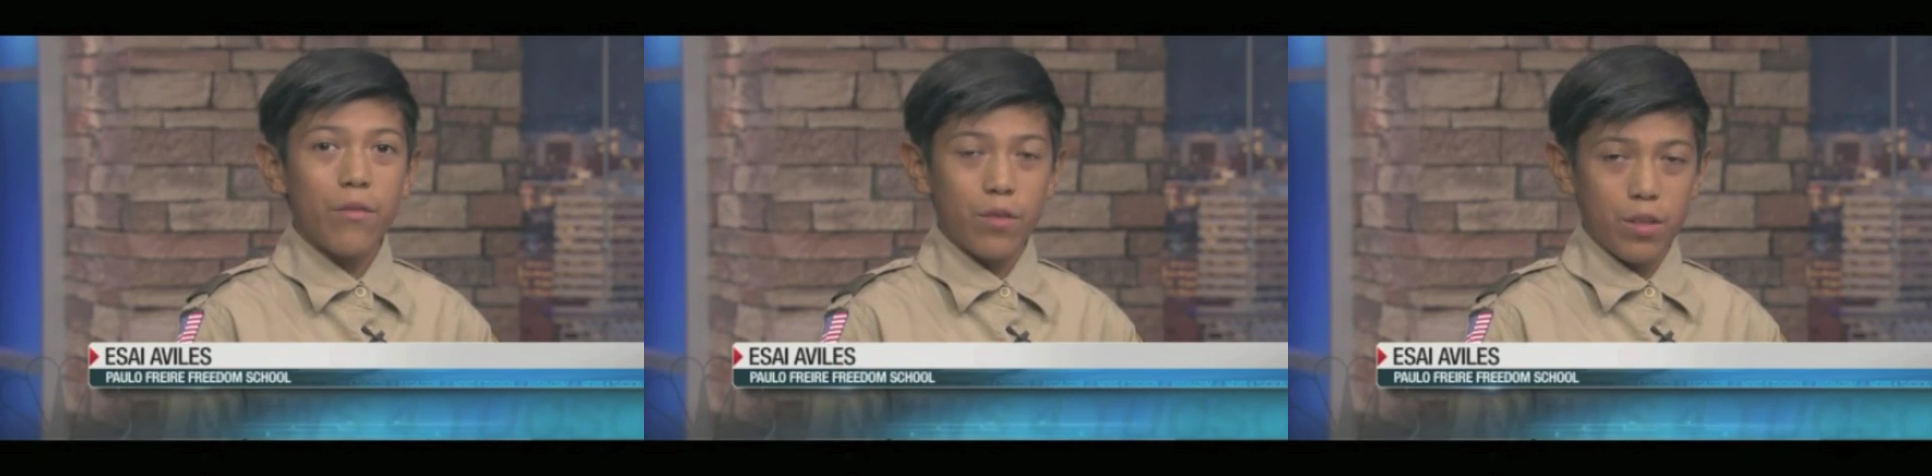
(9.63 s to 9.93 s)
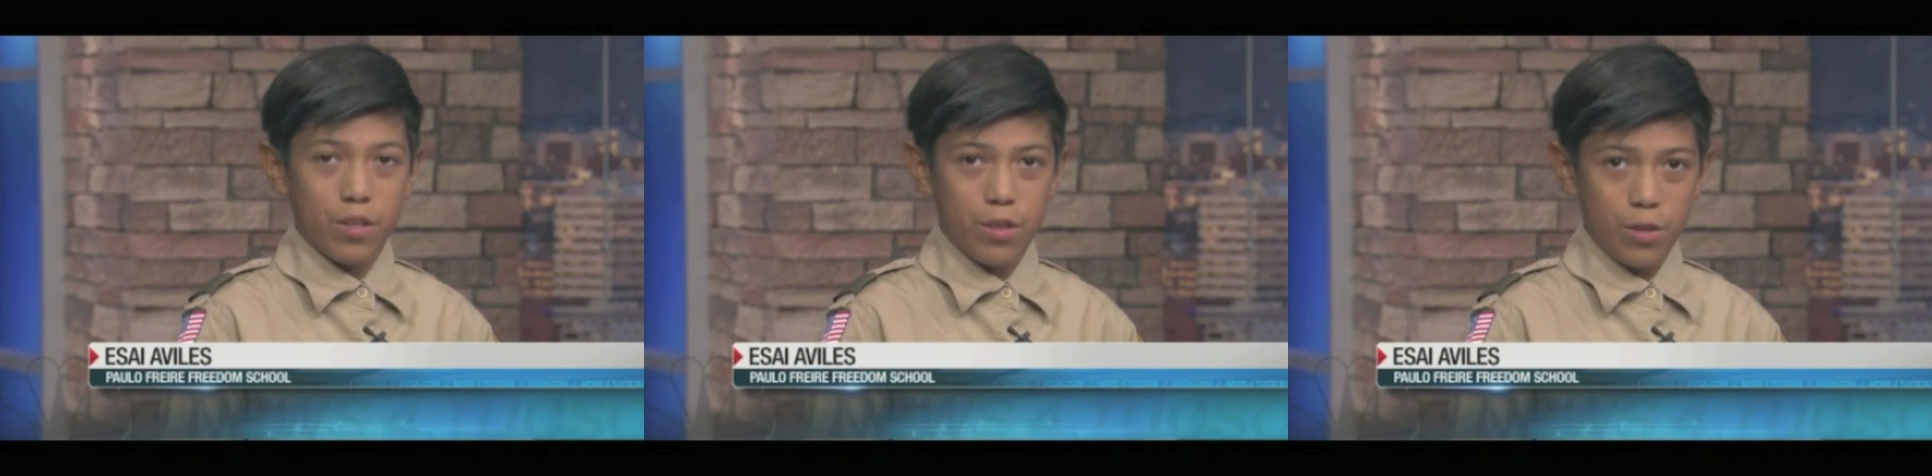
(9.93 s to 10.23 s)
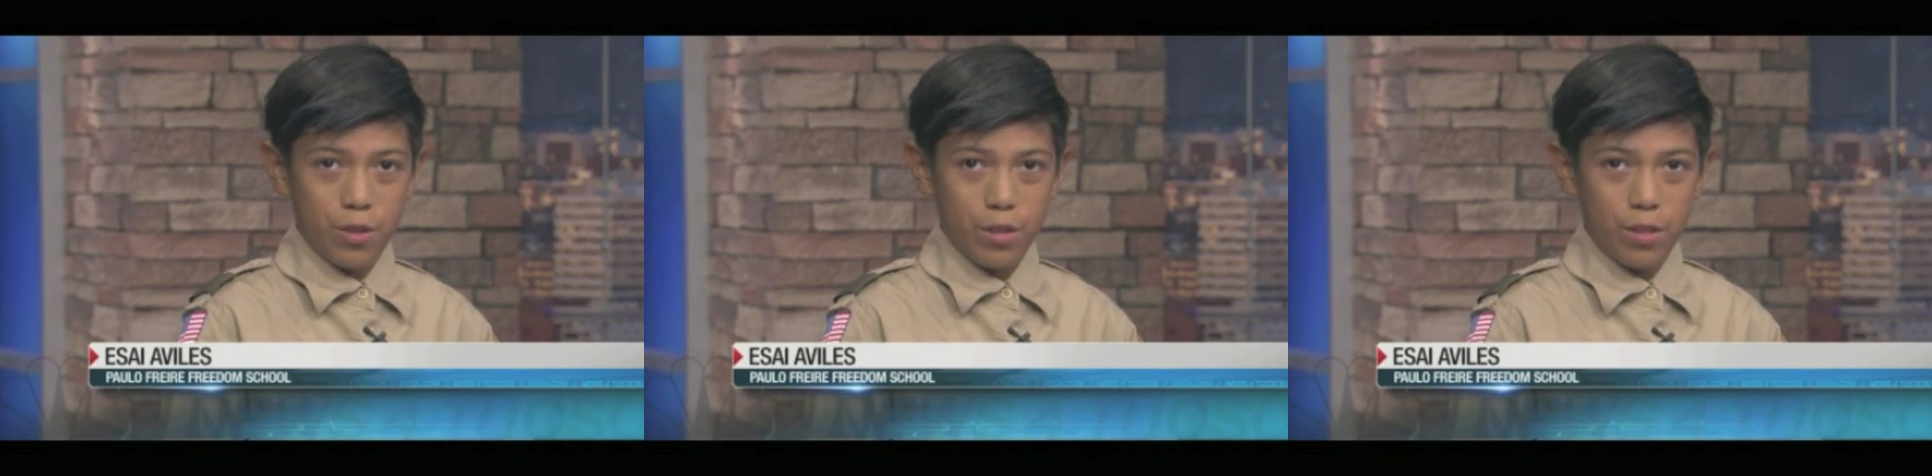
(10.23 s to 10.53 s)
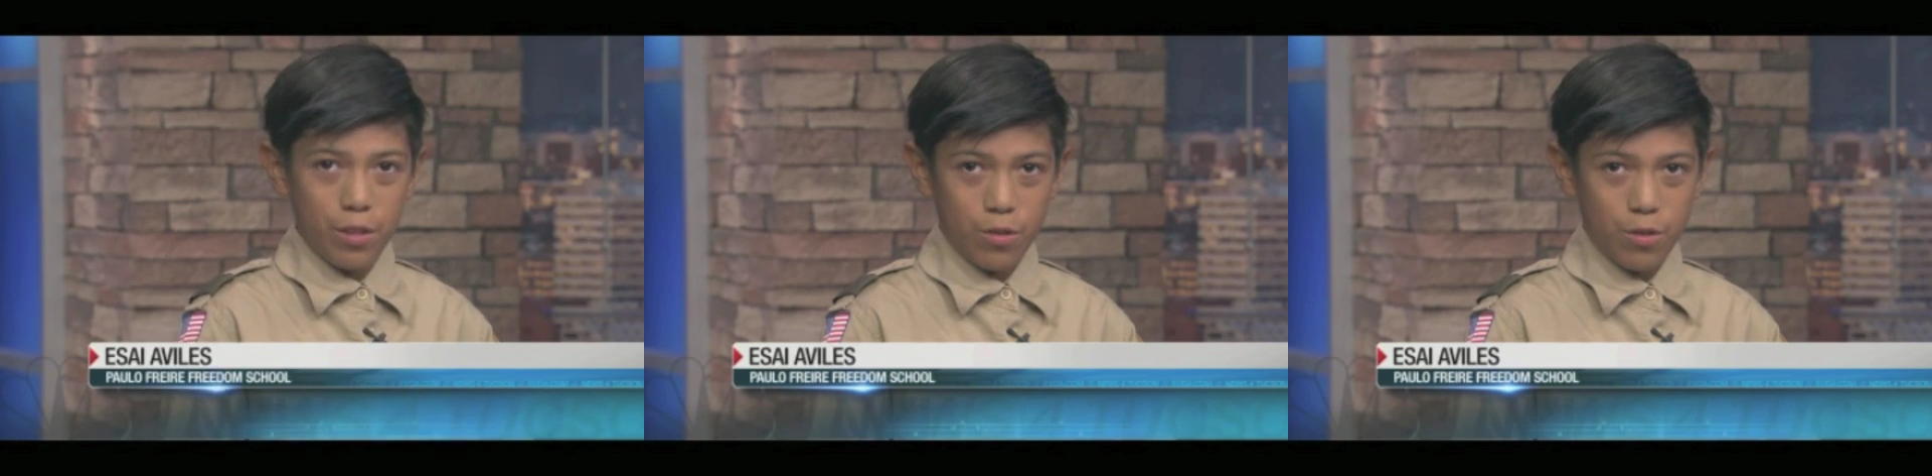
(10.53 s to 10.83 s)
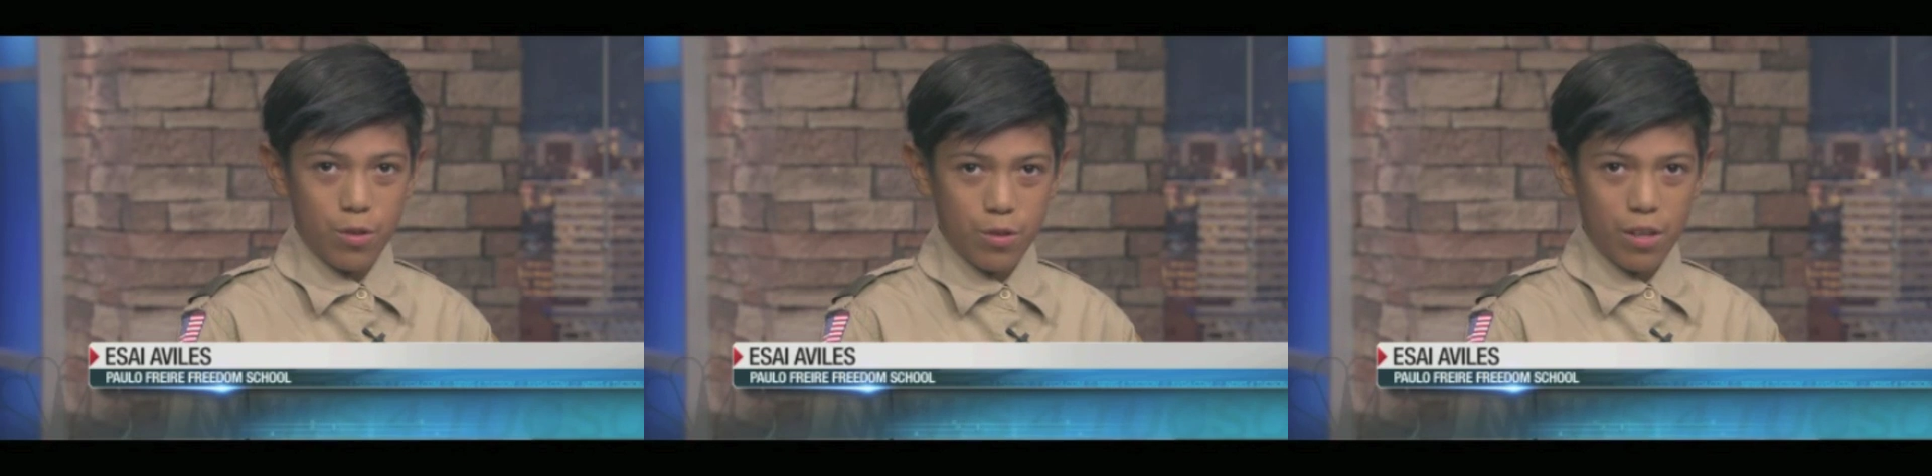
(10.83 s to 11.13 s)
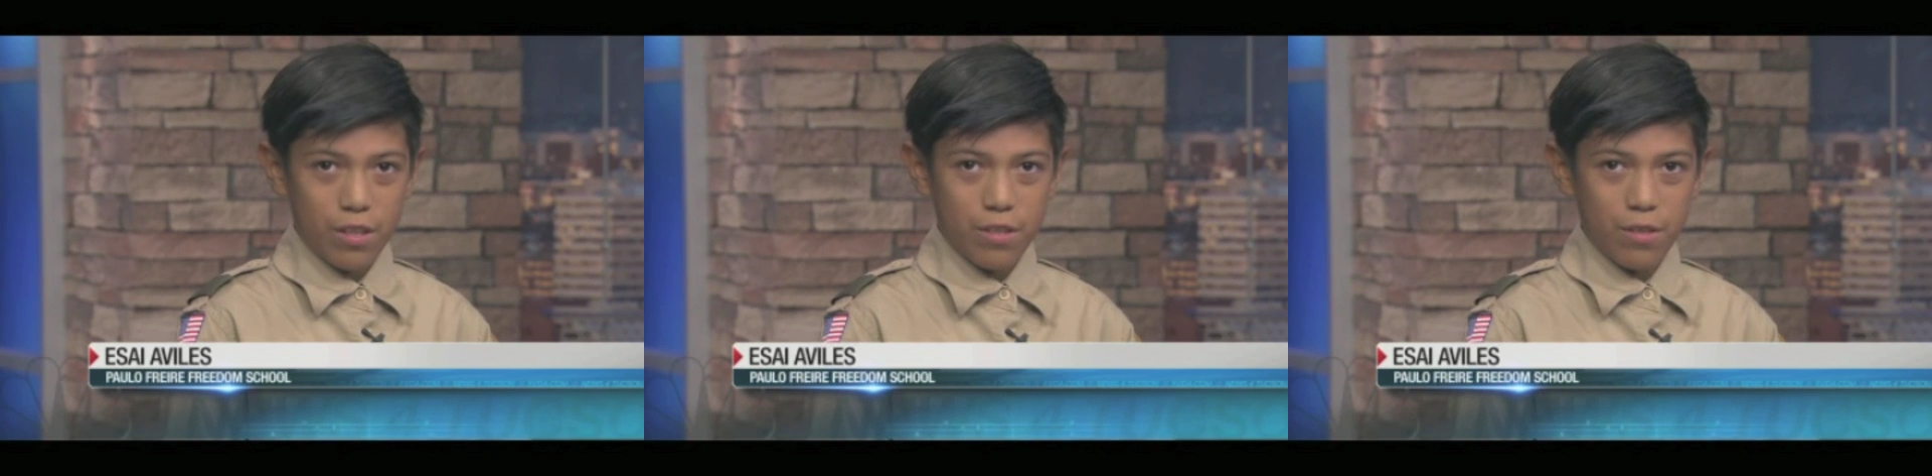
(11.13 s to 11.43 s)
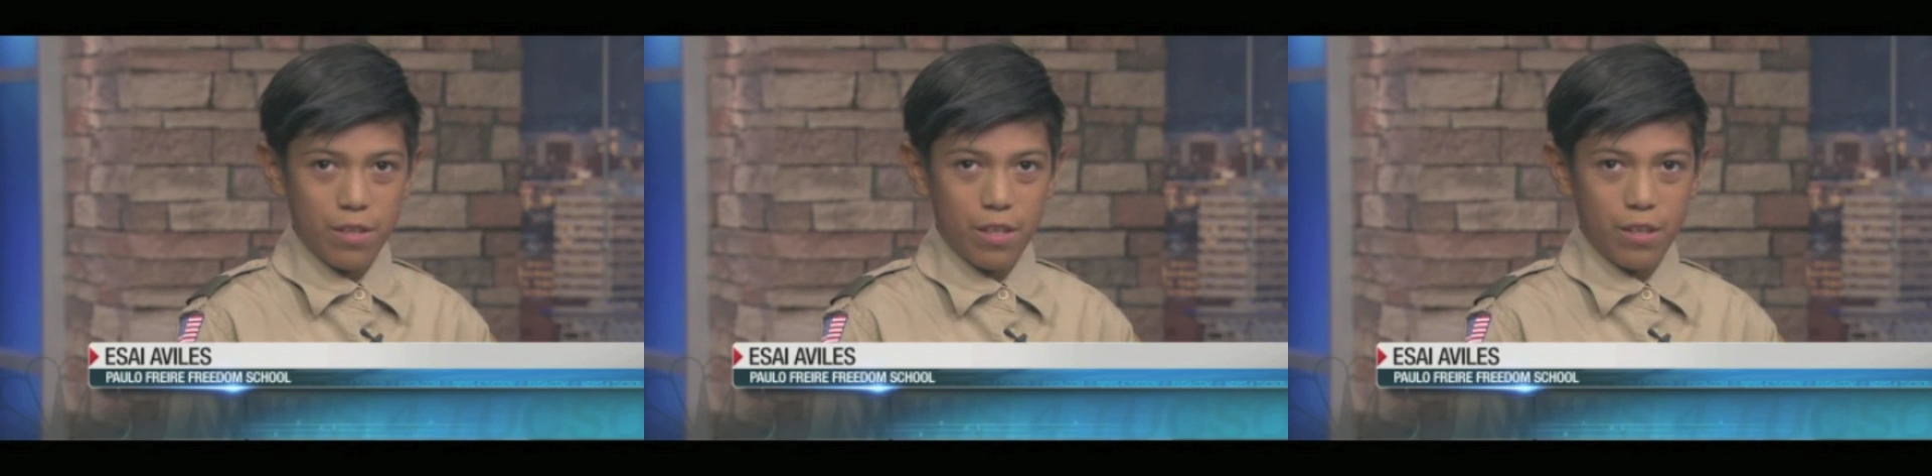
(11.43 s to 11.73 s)
for studi- New- Tucson
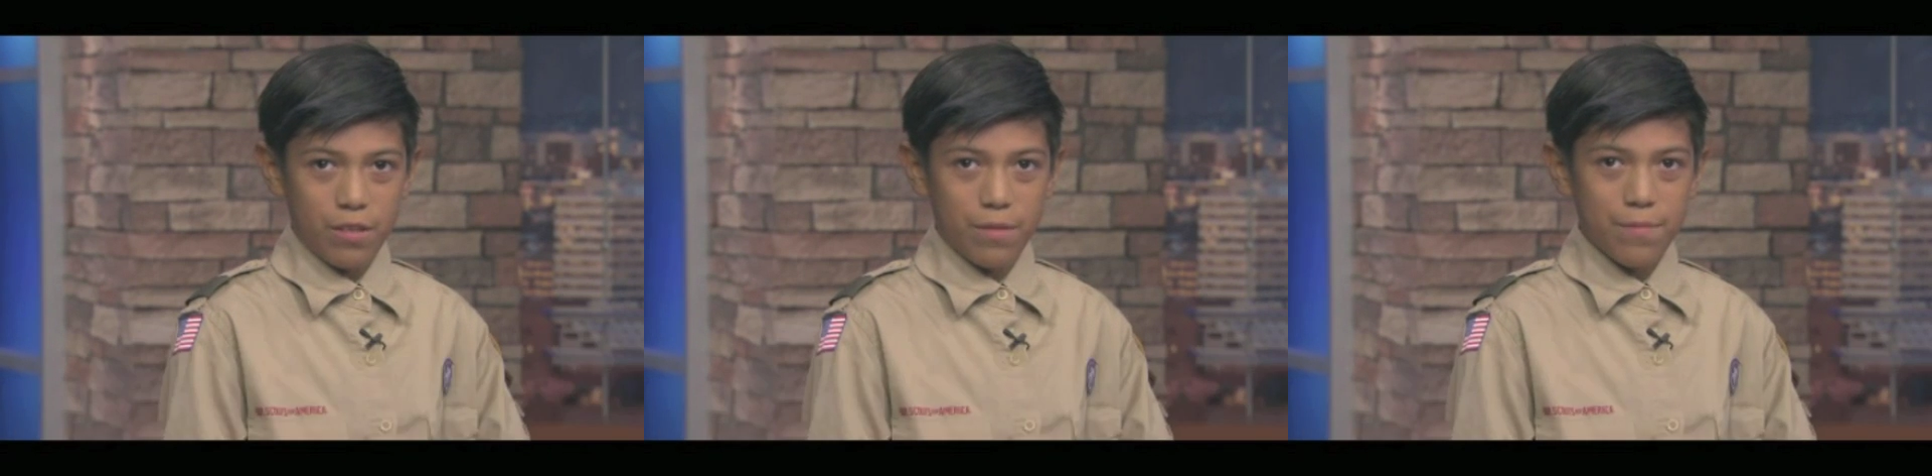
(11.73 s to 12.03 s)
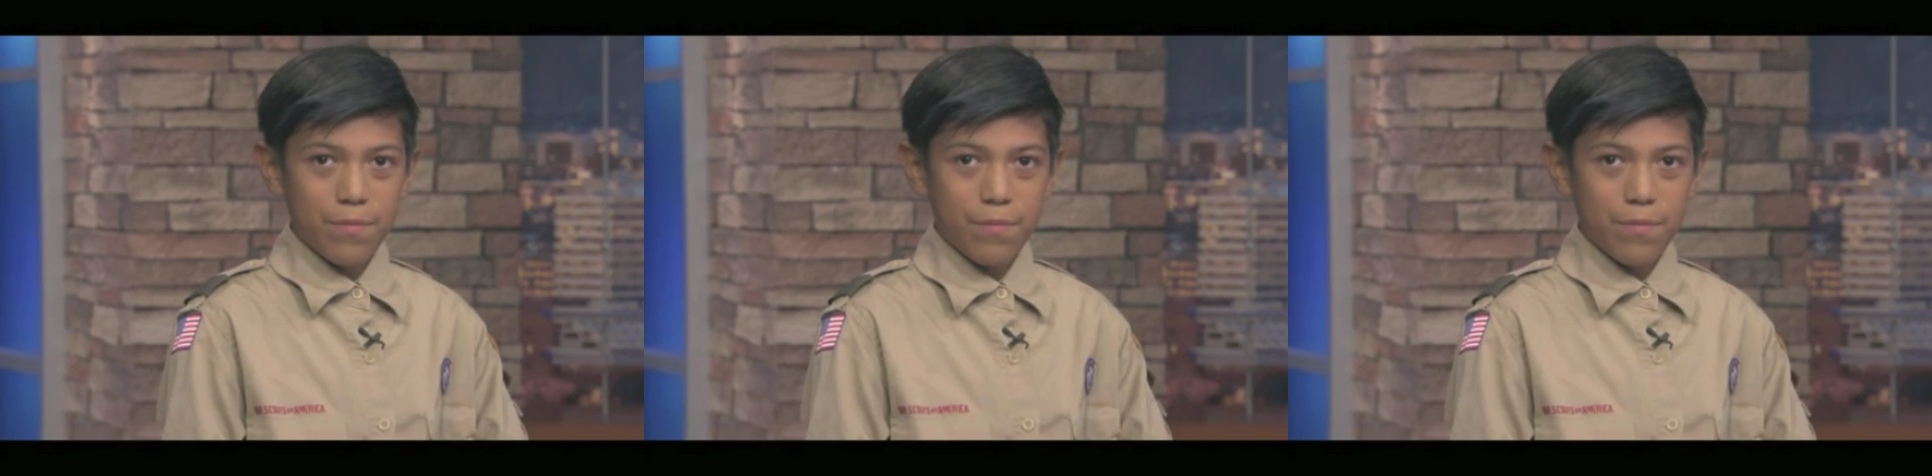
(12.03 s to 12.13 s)
Studios.